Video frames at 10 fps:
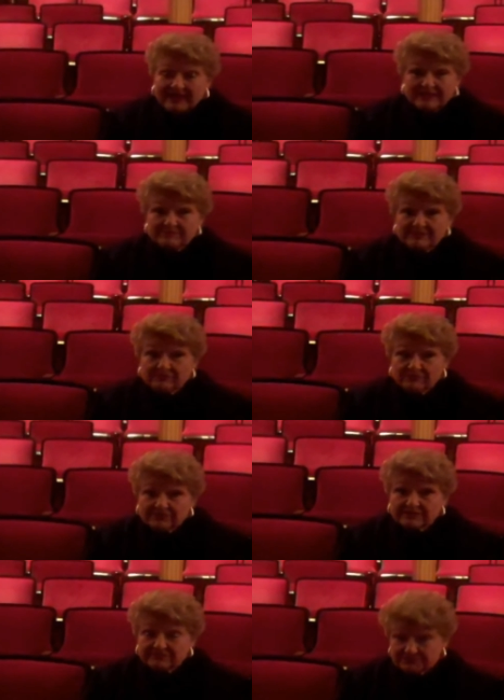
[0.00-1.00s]
I had been
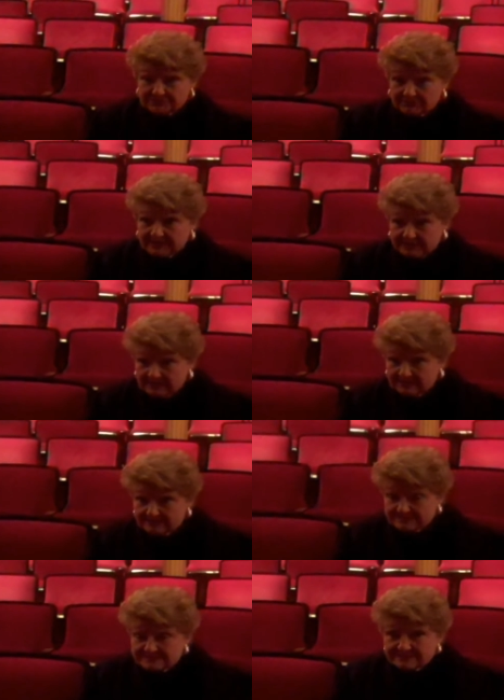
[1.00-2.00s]
working for 20
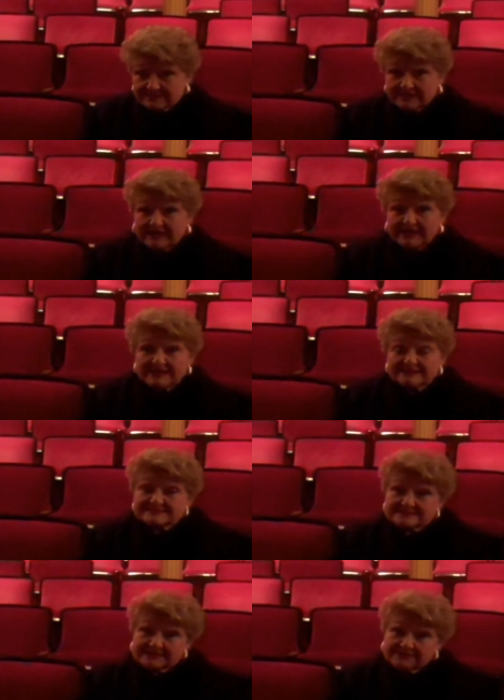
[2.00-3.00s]
years, and
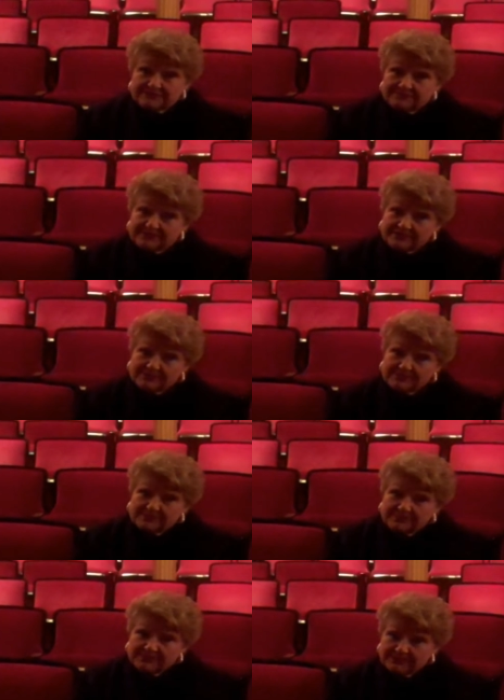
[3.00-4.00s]
Steve um,
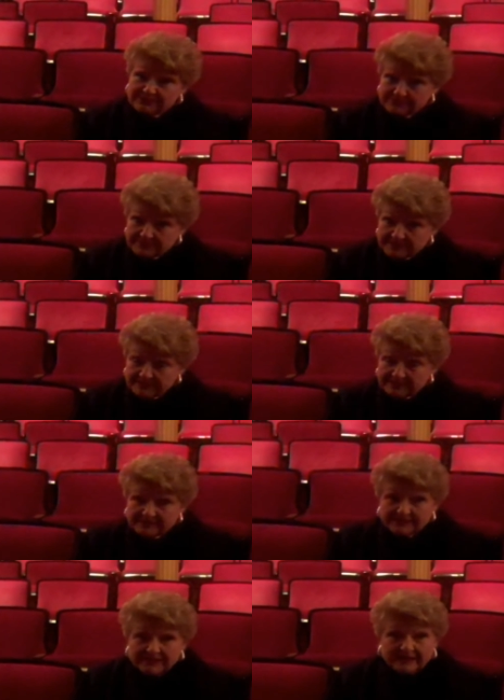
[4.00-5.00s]
heard me
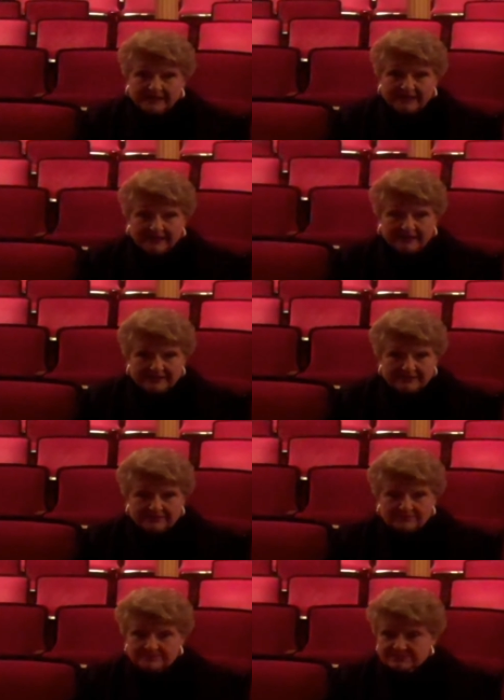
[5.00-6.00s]
and
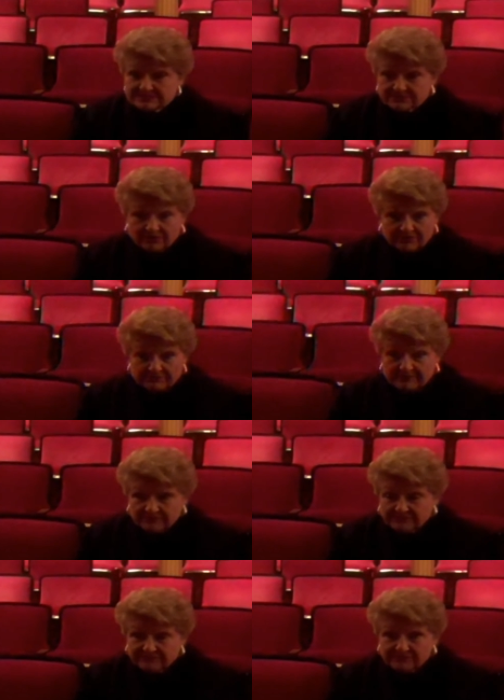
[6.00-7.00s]
um, just called me
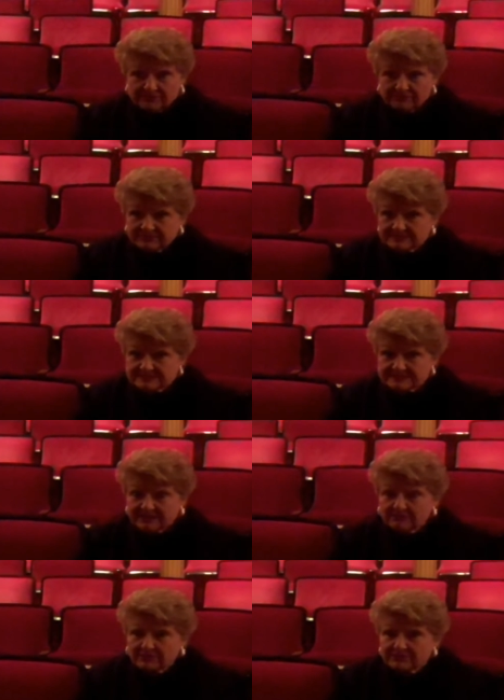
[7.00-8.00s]
on the phone and said,
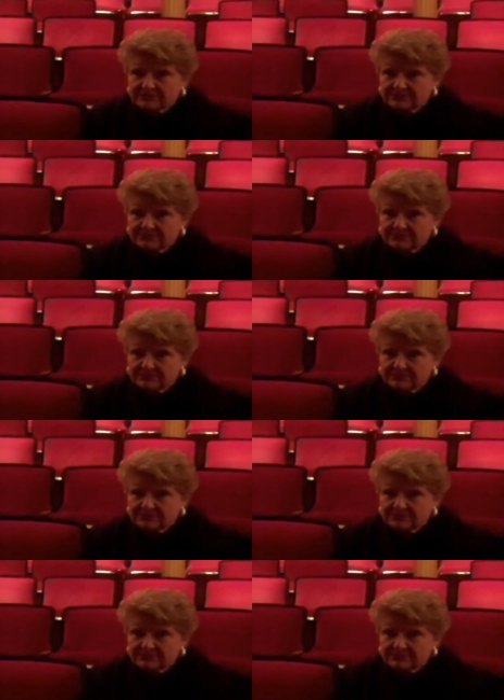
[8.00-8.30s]
I want you to